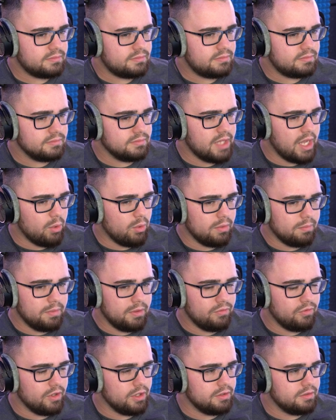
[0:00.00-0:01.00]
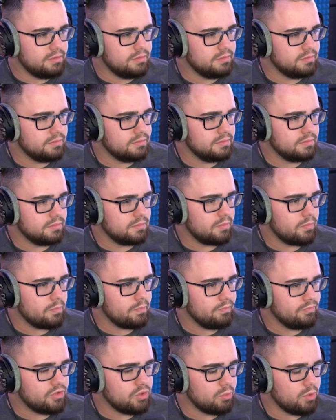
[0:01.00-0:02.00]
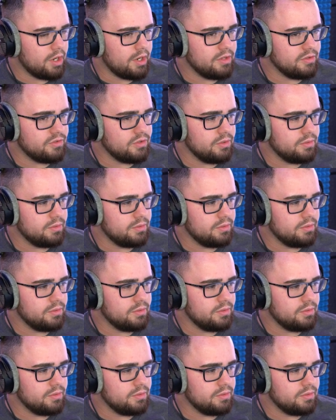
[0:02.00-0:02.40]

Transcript: That wouldn't be fun to run into.